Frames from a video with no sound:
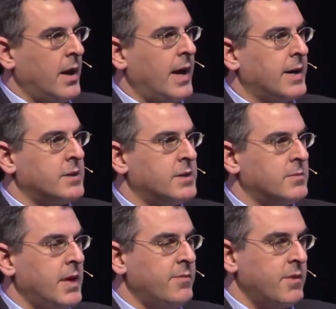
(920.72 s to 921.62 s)
And
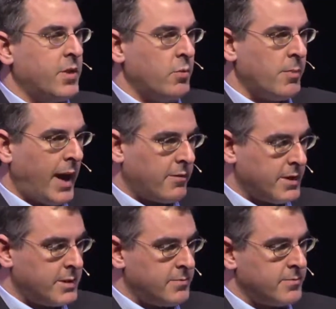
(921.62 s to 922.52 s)
even if you were
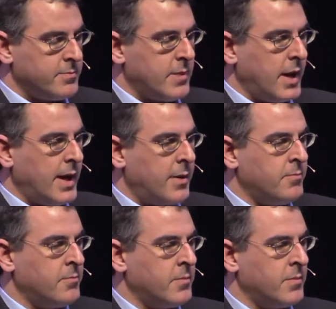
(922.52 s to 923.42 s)
married,
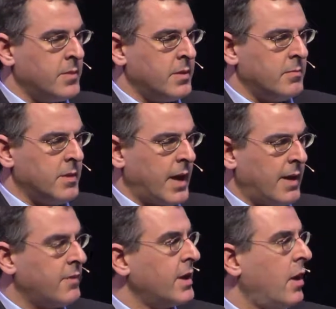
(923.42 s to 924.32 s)

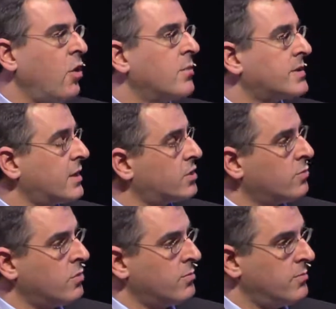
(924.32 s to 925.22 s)
having a
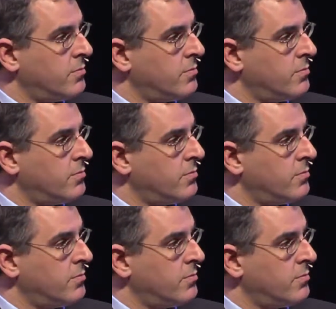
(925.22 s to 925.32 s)
homosexual